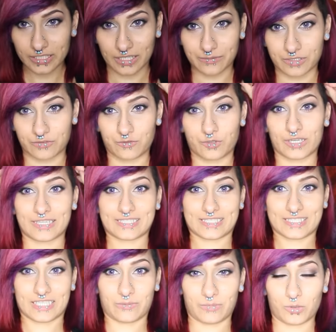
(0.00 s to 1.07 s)
times have you guys
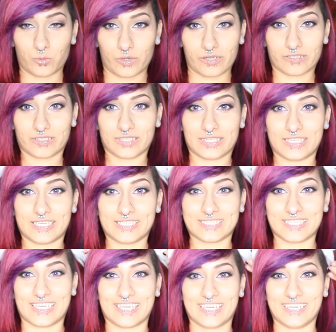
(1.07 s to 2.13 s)
seen me wear
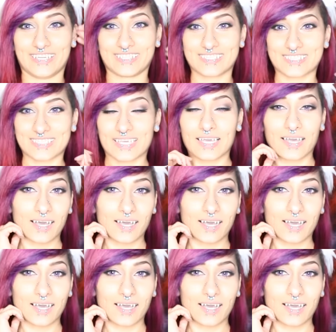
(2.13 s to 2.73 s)
these ears?